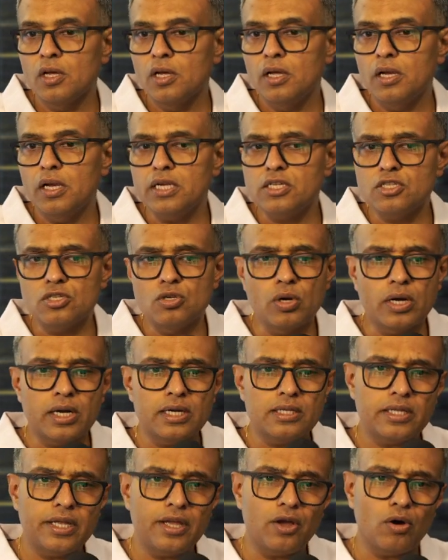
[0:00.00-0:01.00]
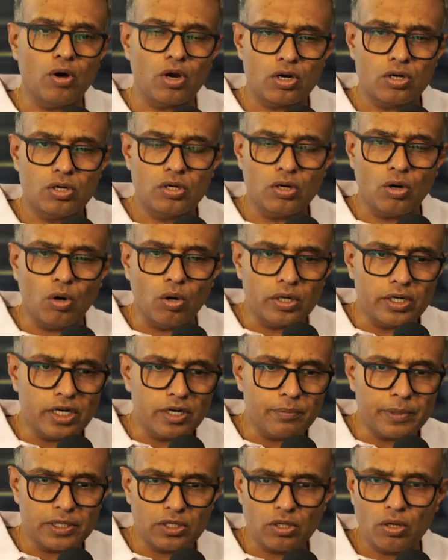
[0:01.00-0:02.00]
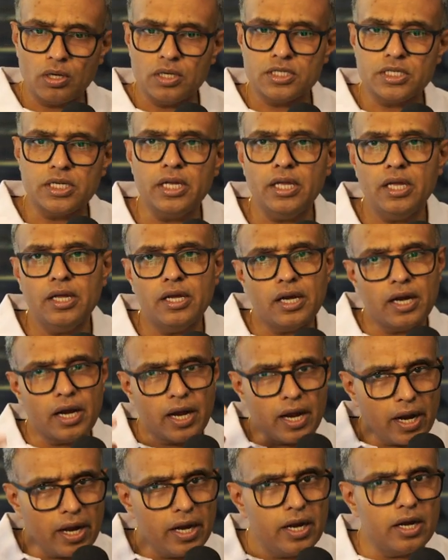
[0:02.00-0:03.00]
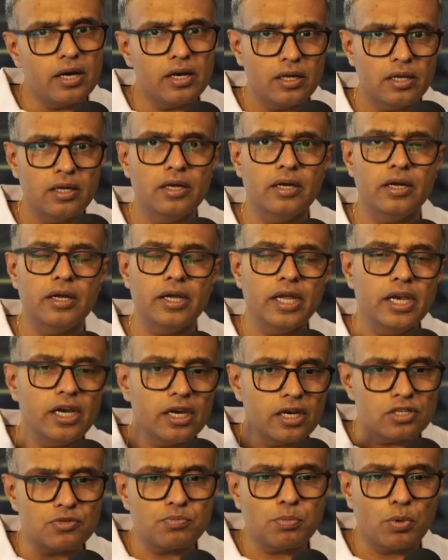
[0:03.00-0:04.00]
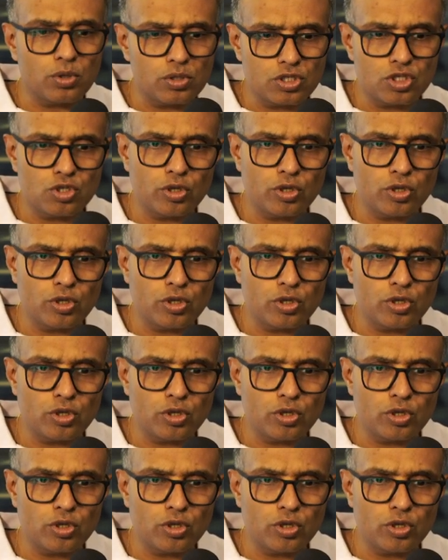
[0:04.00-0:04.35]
Let's look at the altered pathology and in response to